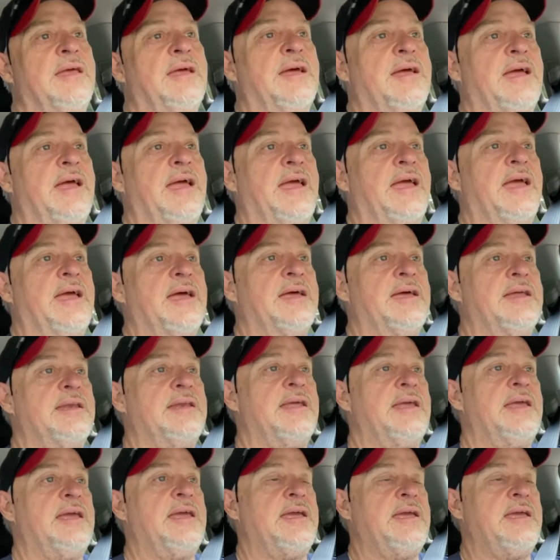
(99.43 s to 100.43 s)
And
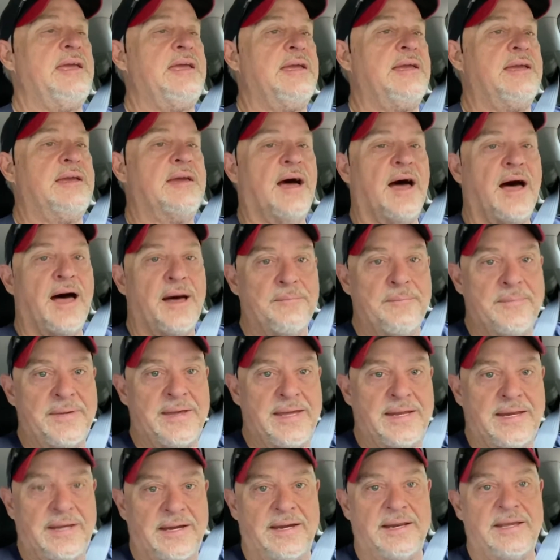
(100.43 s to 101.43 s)
he
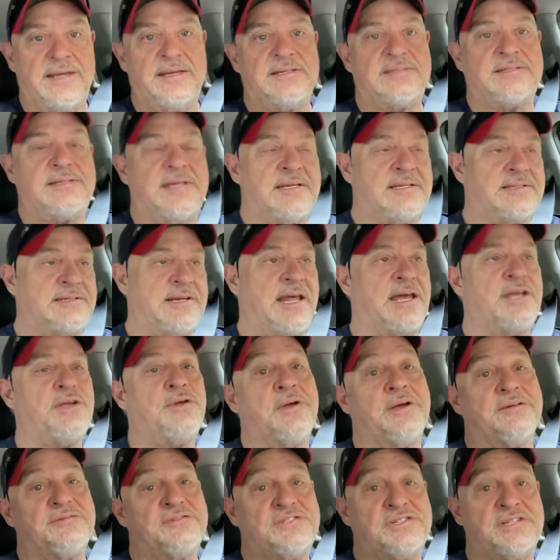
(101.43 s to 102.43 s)
commented, he says, now you
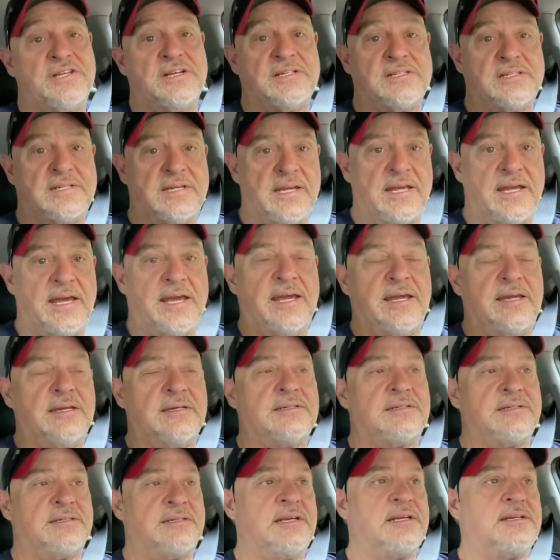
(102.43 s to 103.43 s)
have 68,
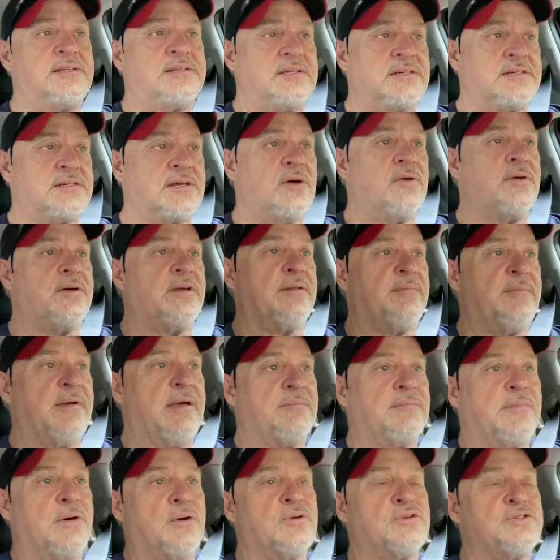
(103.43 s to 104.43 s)
stick to talking about
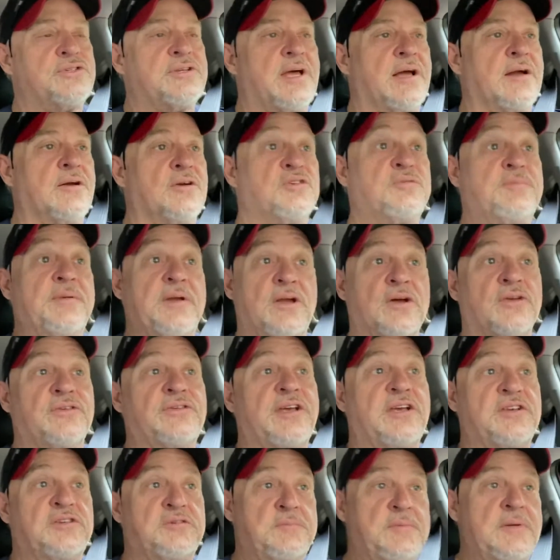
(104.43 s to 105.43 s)
motorcycles, because
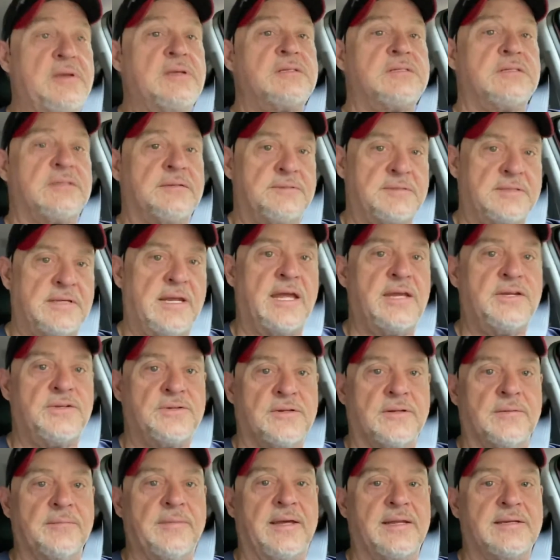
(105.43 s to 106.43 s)
I spent a
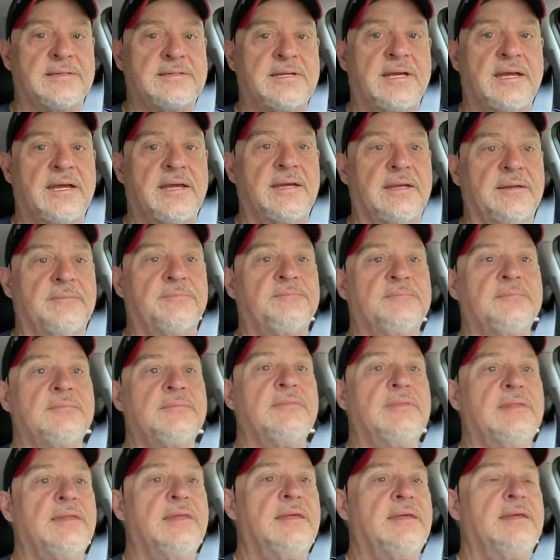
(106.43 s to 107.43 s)
substantial amount of time
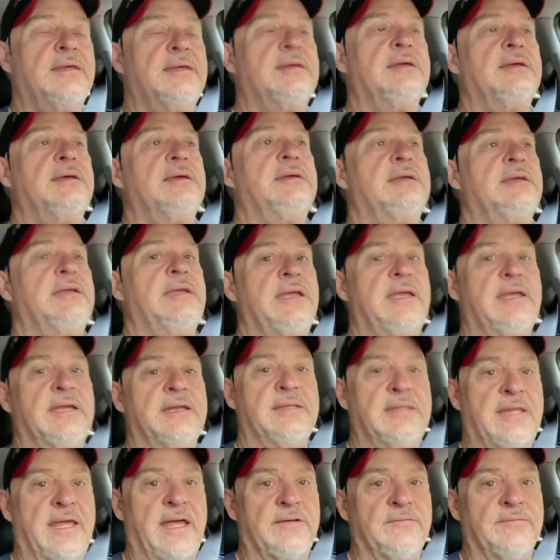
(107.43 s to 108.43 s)

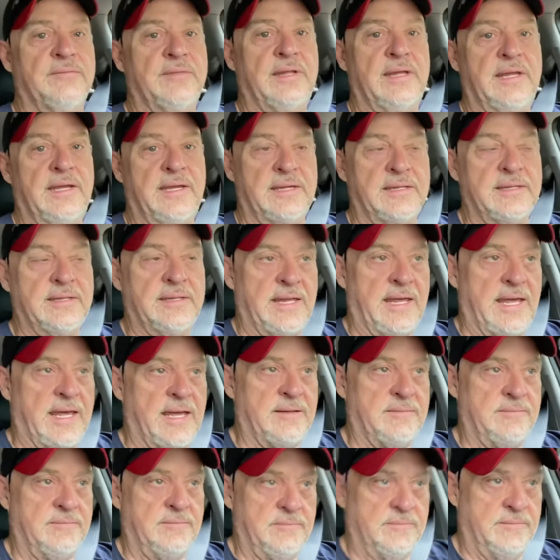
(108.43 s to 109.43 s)
in
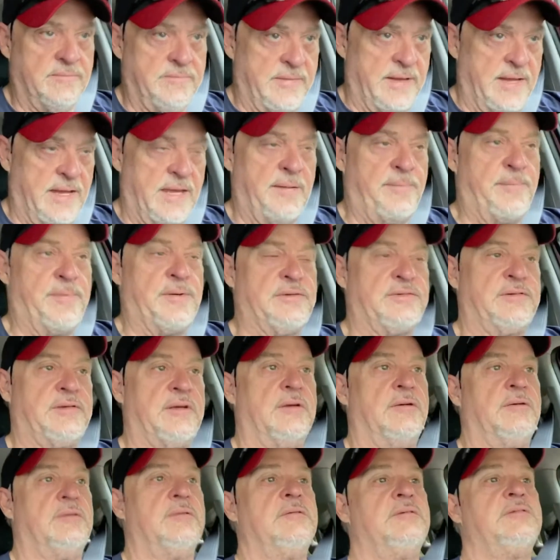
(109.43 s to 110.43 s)
that
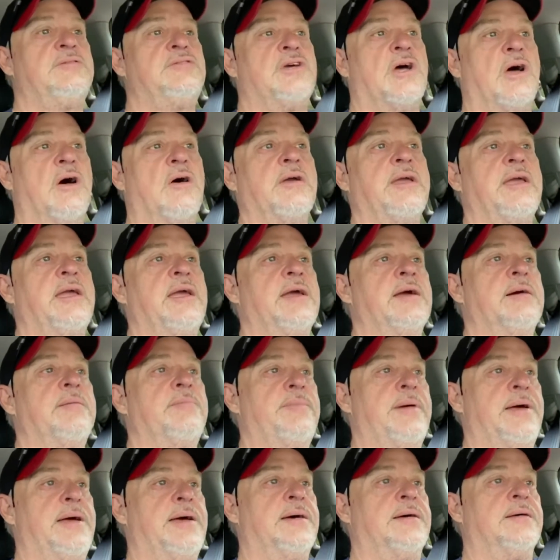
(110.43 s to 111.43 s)
episode talking
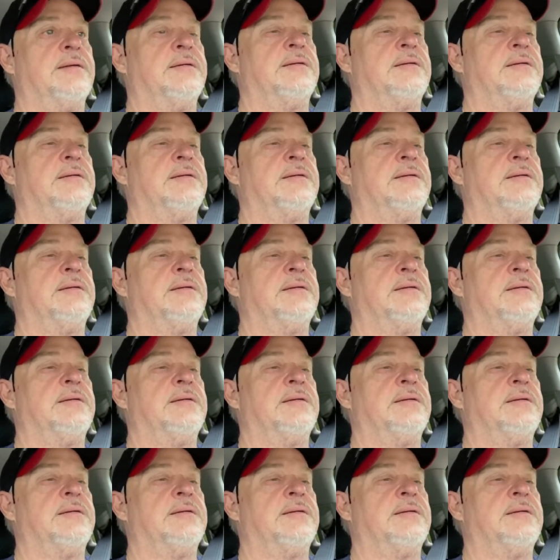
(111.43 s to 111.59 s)
about